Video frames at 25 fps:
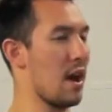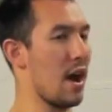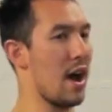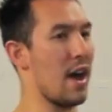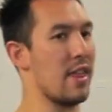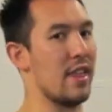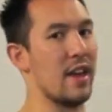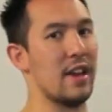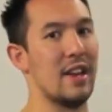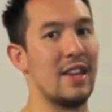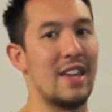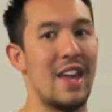
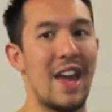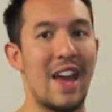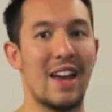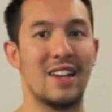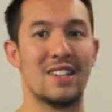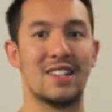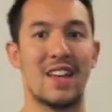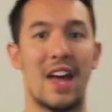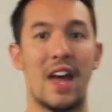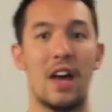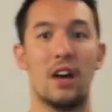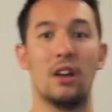and then
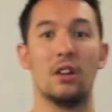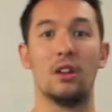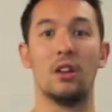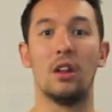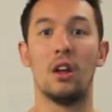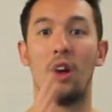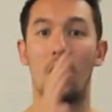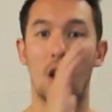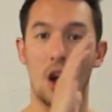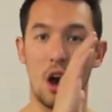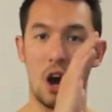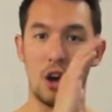
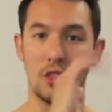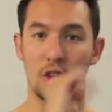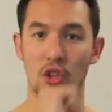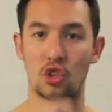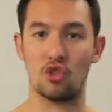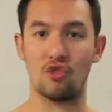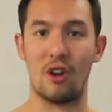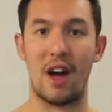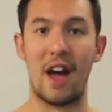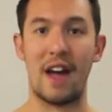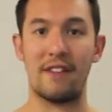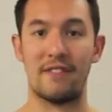exhale on
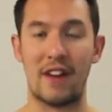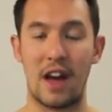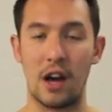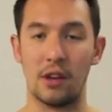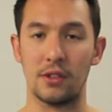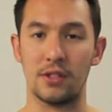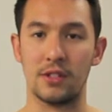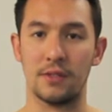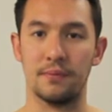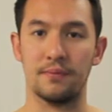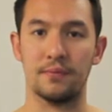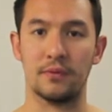the drive
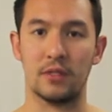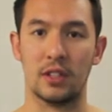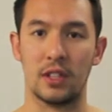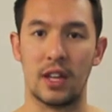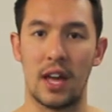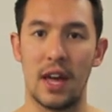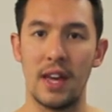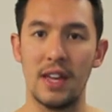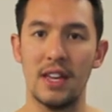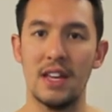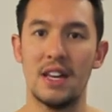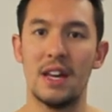out,
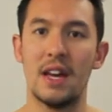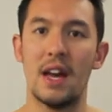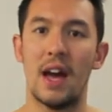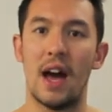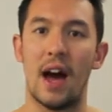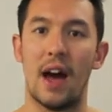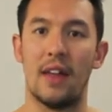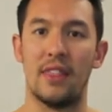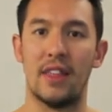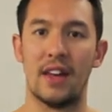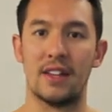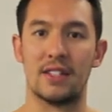okay?
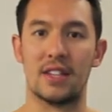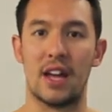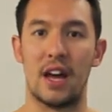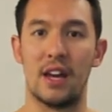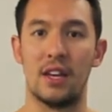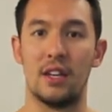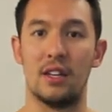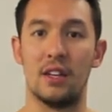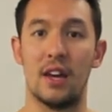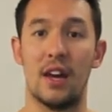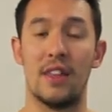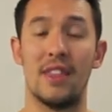And that's how
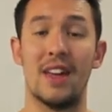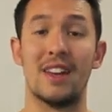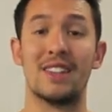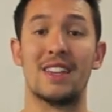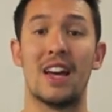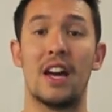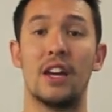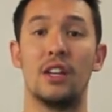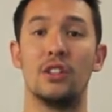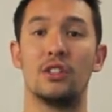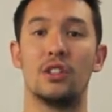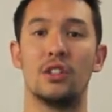
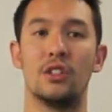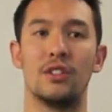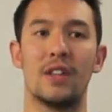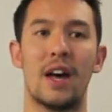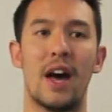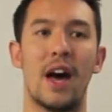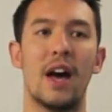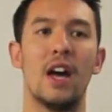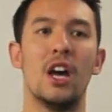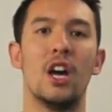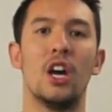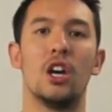you do
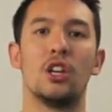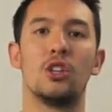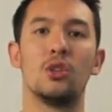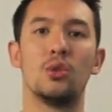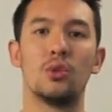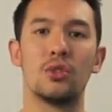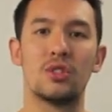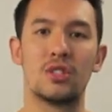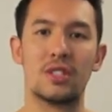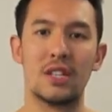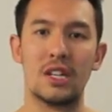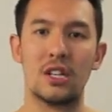that. You
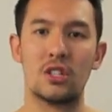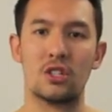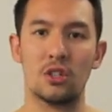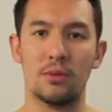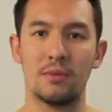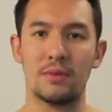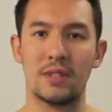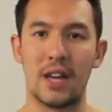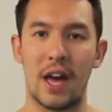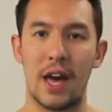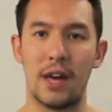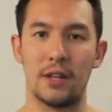will see
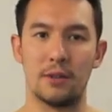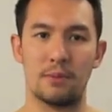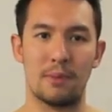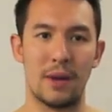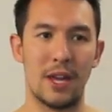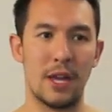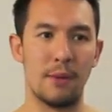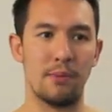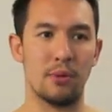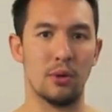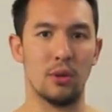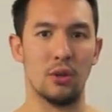sometimes
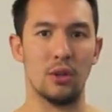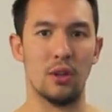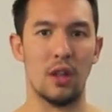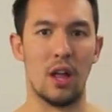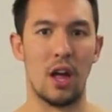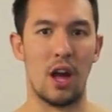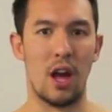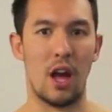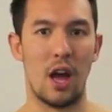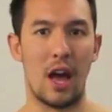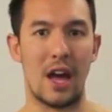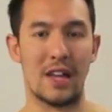
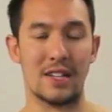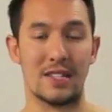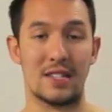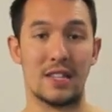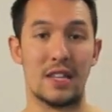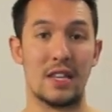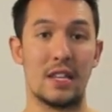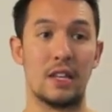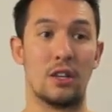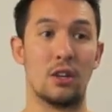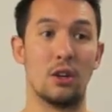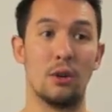people, as
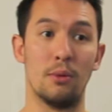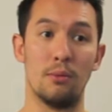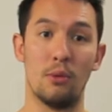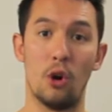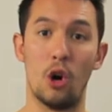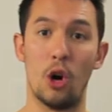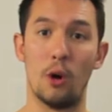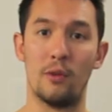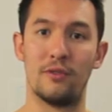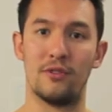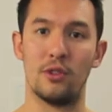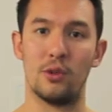they come
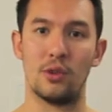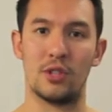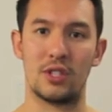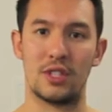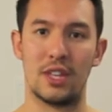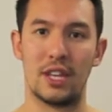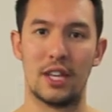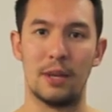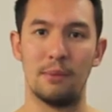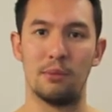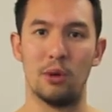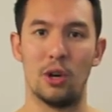up through a
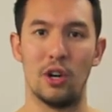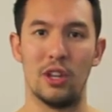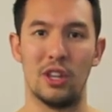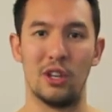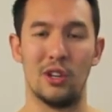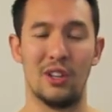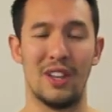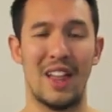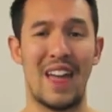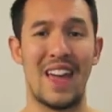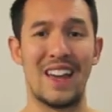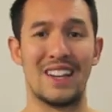sticky point,
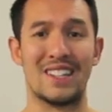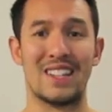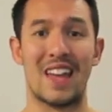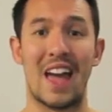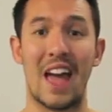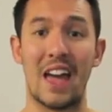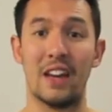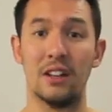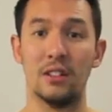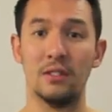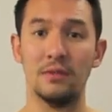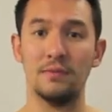they'll
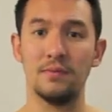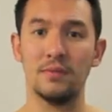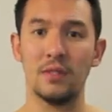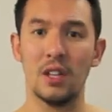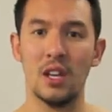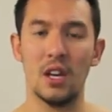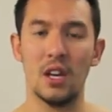exhale